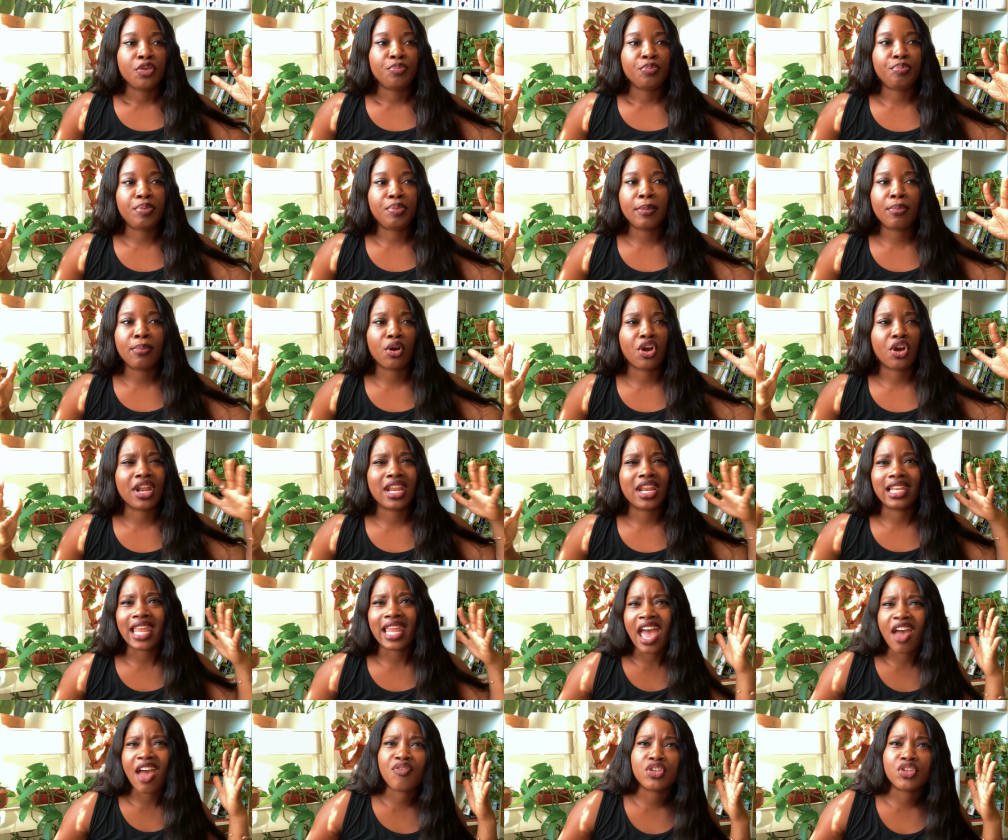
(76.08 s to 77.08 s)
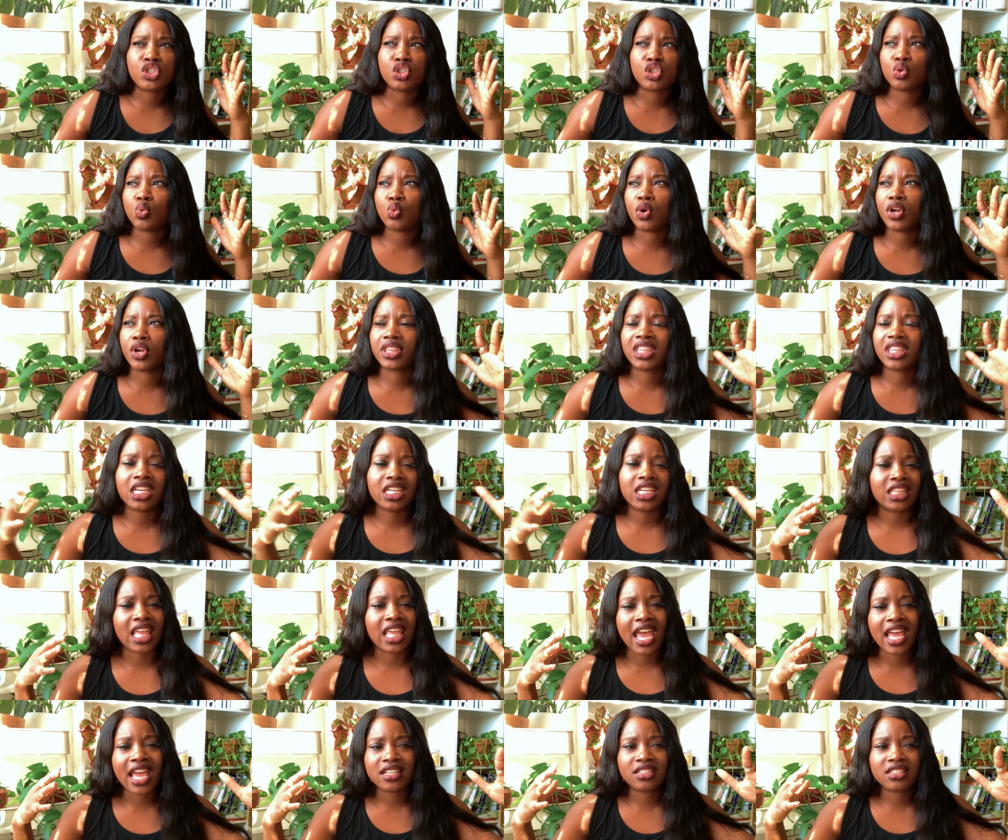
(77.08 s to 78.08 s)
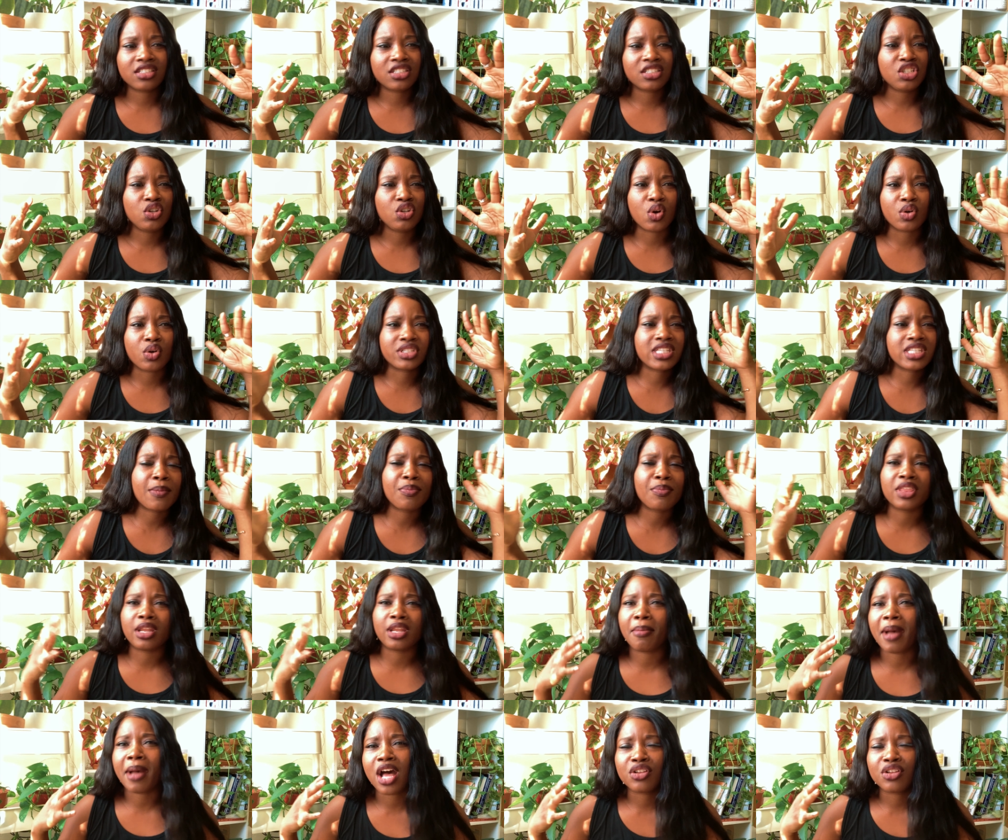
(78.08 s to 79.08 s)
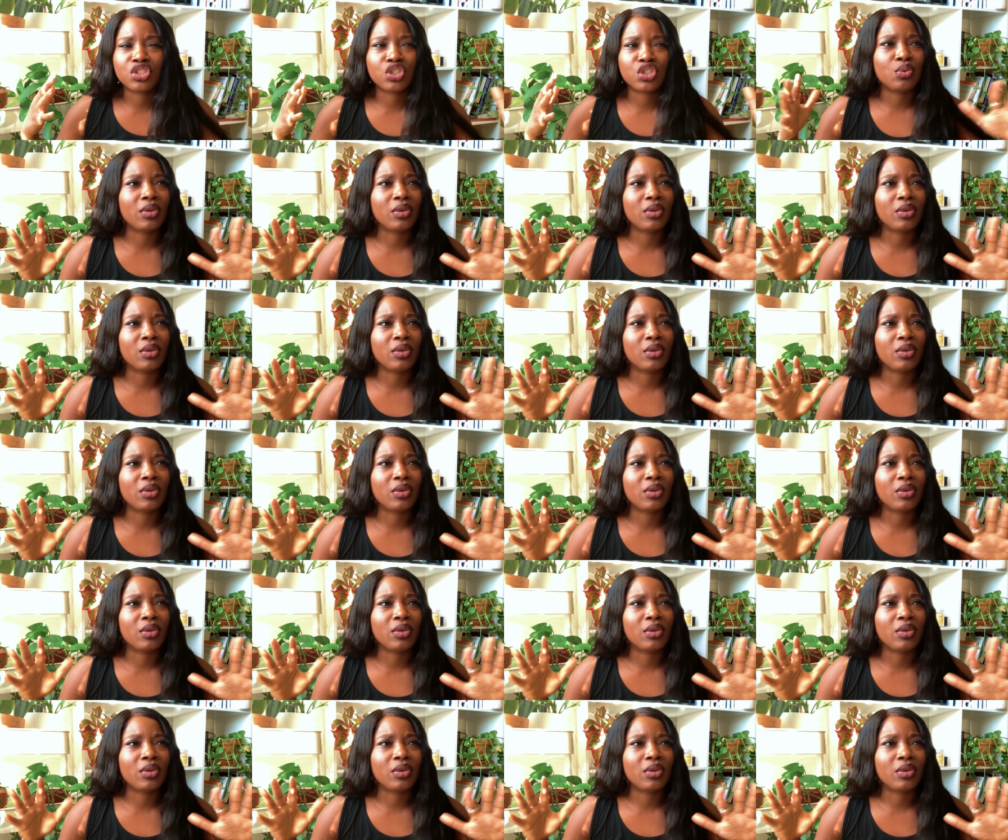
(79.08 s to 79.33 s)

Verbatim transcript: people are going to laugh at you or think that, you know, something about you.